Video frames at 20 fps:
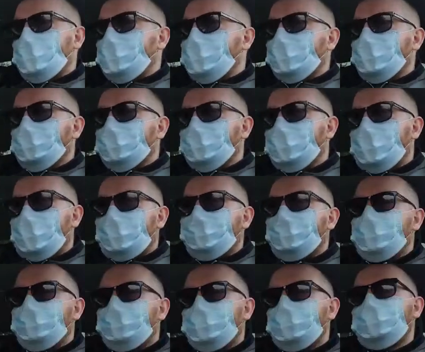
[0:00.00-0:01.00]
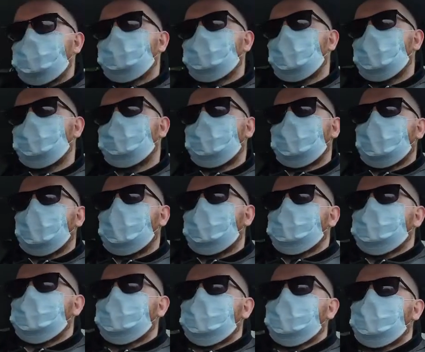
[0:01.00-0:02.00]
you know, having approval off the
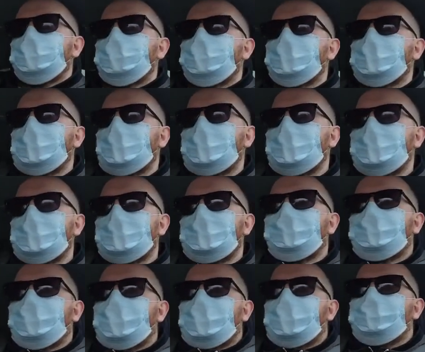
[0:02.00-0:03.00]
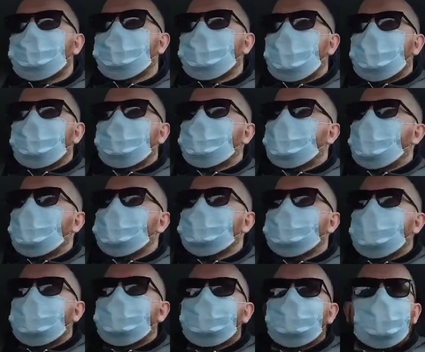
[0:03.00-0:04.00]
council. But I've kind of
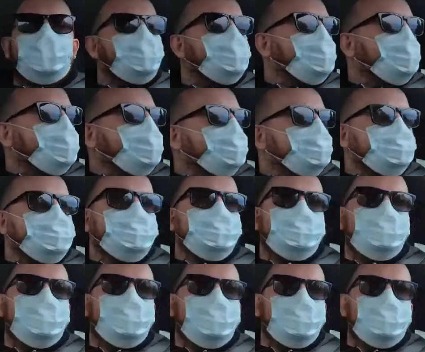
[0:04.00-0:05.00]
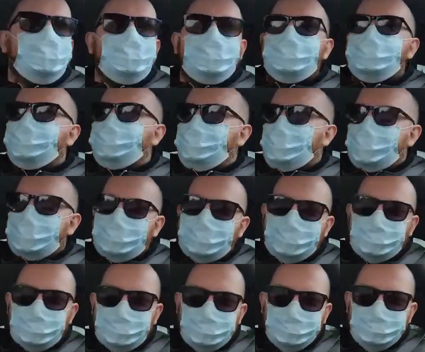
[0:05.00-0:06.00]
touched on that, you know, in the fact
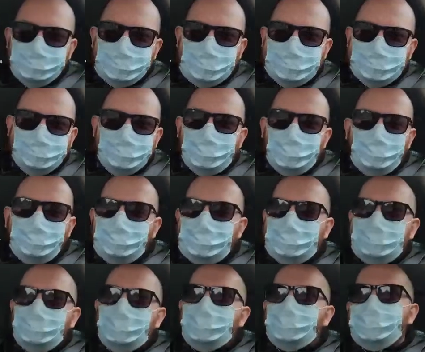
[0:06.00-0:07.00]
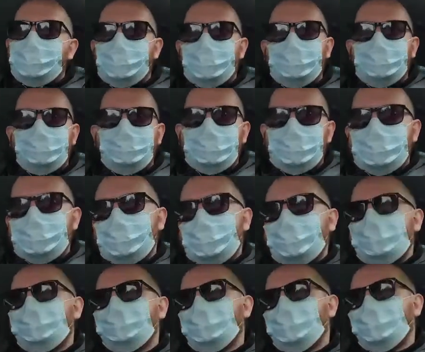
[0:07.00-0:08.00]
that there's no one really working at the minute
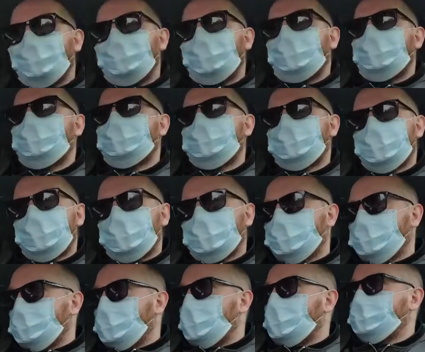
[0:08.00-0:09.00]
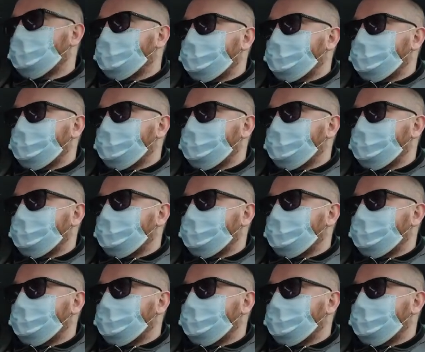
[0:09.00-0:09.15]
anyway. So